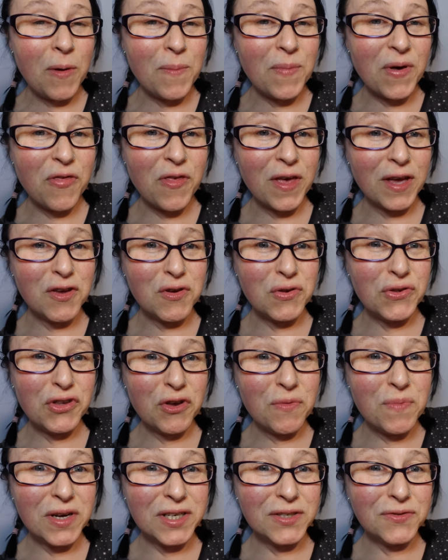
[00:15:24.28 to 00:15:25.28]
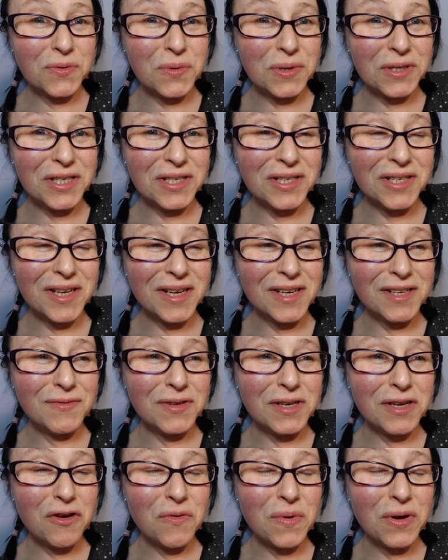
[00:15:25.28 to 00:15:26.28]
But thank you so much for watching today's
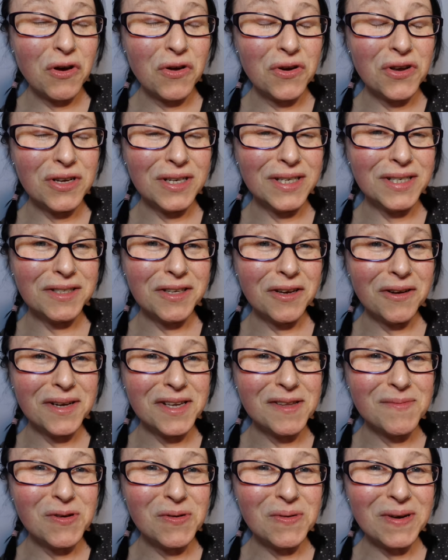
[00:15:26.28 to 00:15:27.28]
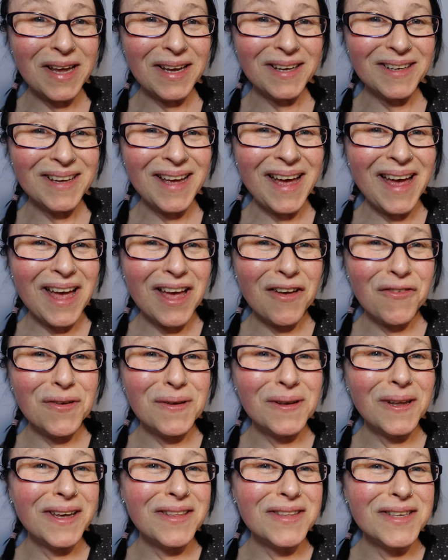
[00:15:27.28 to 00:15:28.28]
video. We got an early start in the morning. If
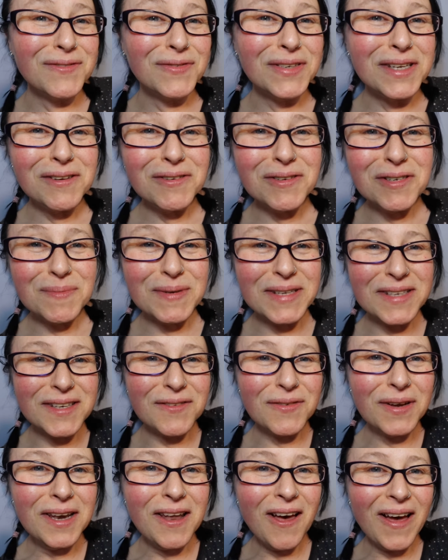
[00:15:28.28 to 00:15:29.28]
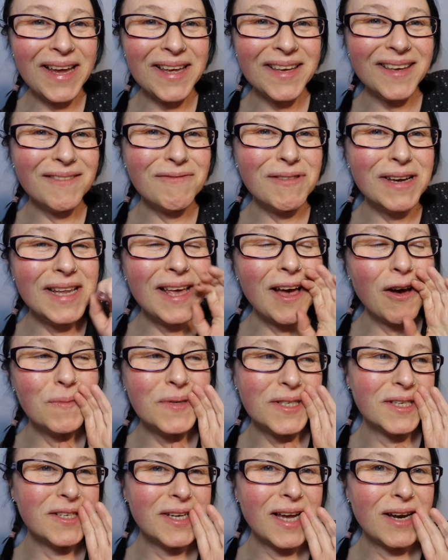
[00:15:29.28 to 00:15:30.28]
you like this video, could you please give it a like? It really
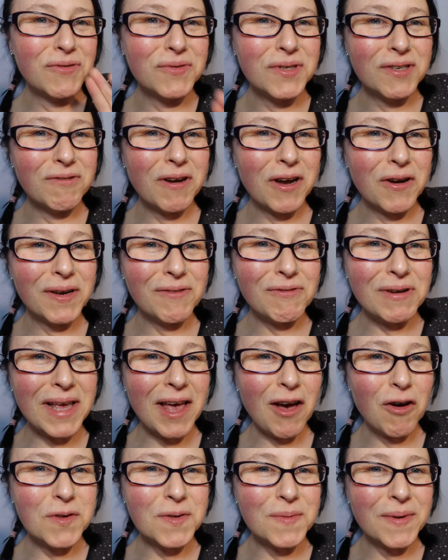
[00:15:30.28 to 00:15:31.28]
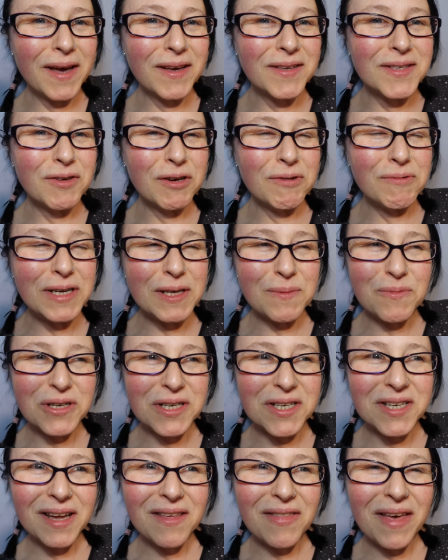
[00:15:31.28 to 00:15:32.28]
helps the channel to grow and it really helps me out, so I really
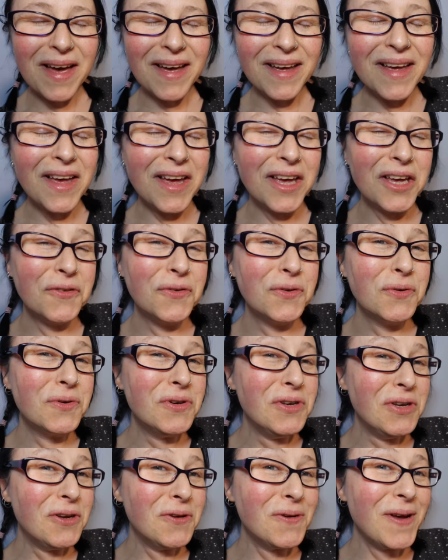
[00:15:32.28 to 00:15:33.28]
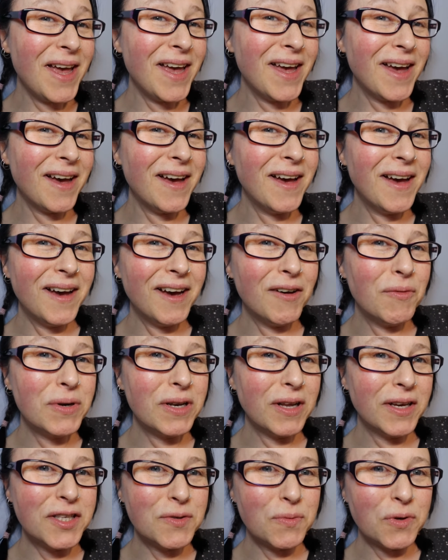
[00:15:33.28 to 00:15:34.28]
appreciate that. If you're new here and
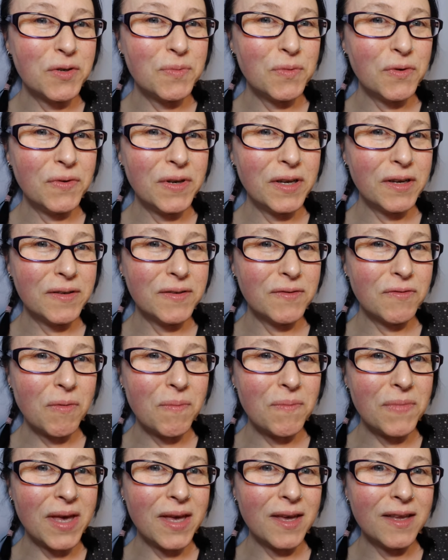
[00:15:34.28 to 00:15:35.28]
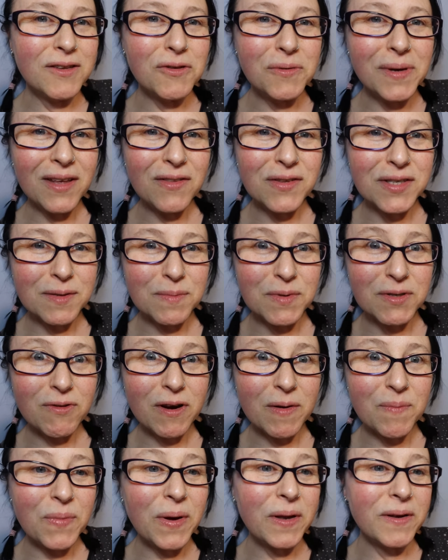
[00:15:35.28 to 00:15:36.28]
would like to watch more videos from me, do hit the
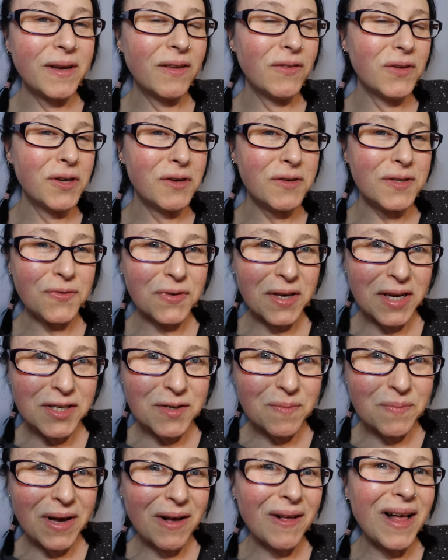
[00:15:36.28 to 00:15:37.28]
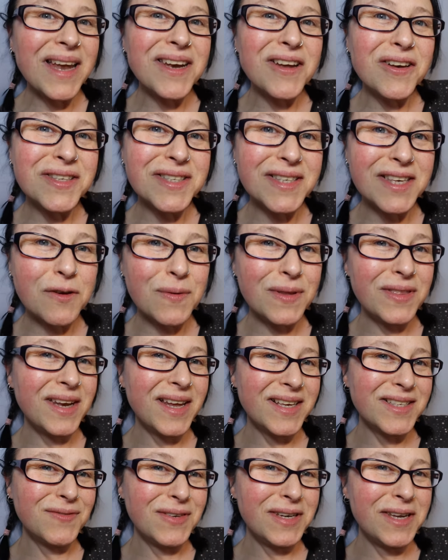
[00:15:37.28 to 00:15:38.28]
subscribe button and the notification bell, and I'll see you in the
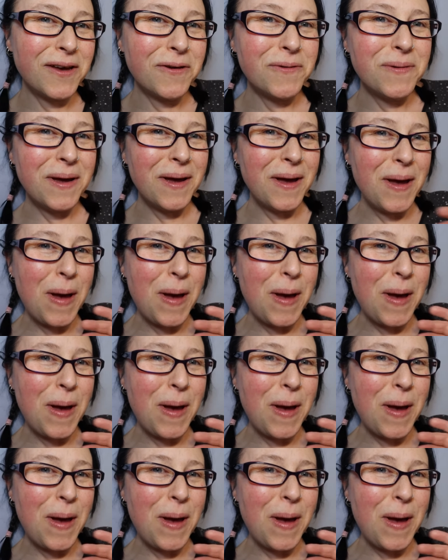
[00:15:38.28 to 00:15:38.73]
next video.